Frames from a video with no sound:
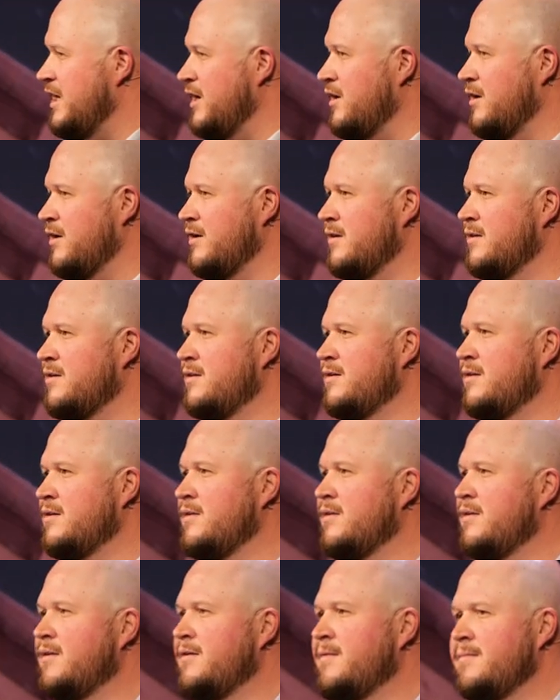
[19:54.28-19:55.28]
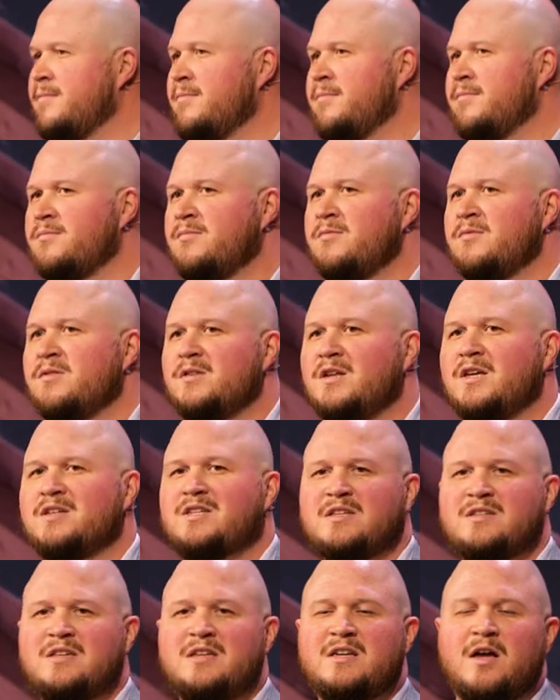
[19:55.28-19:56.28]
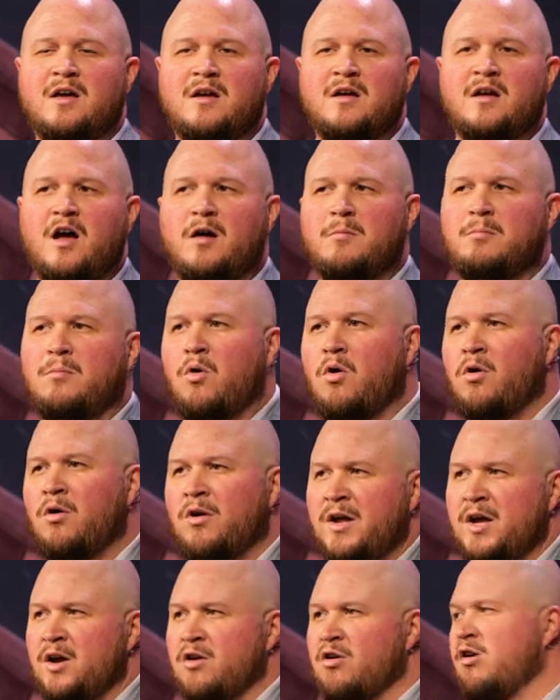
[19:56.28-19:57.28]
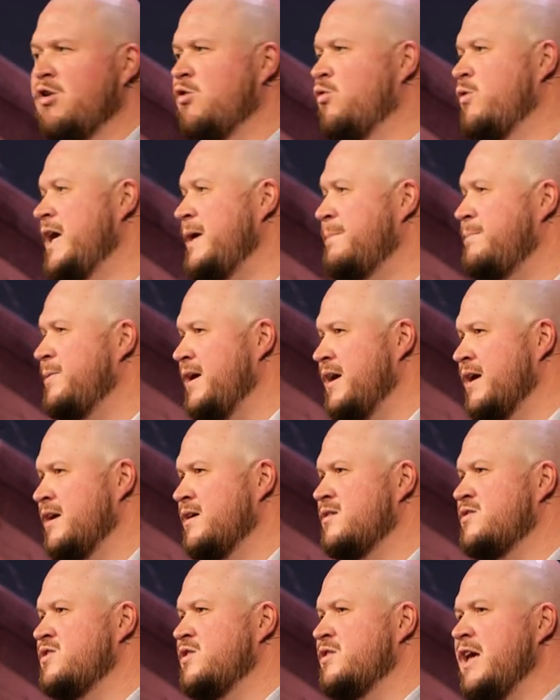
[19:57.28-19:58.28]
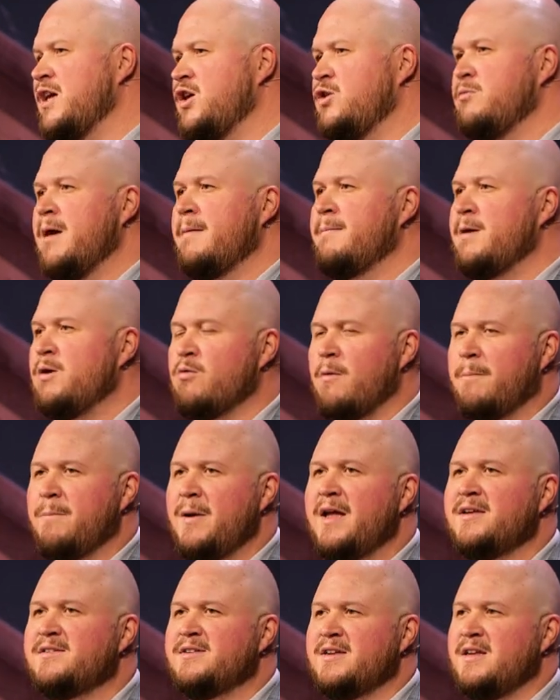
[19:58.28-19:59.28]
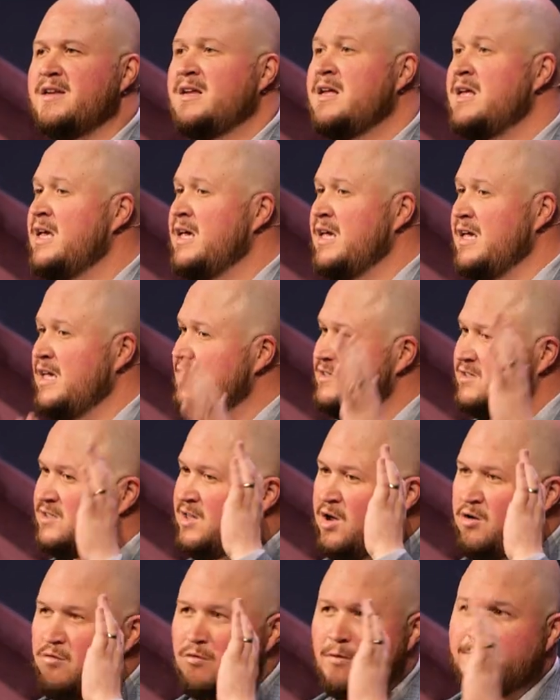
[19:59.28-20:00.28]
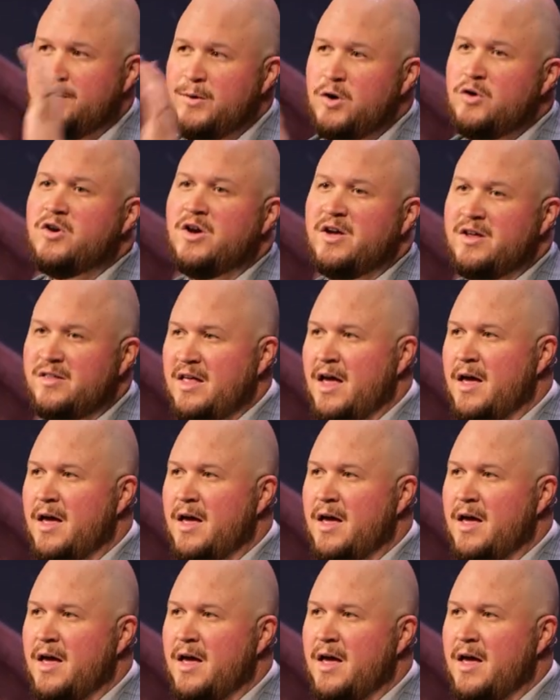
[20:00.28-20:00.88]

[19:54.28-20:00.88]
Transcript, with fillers: here. This isn't a, a mourning or a weeping so that you may be repentant. He's rebuking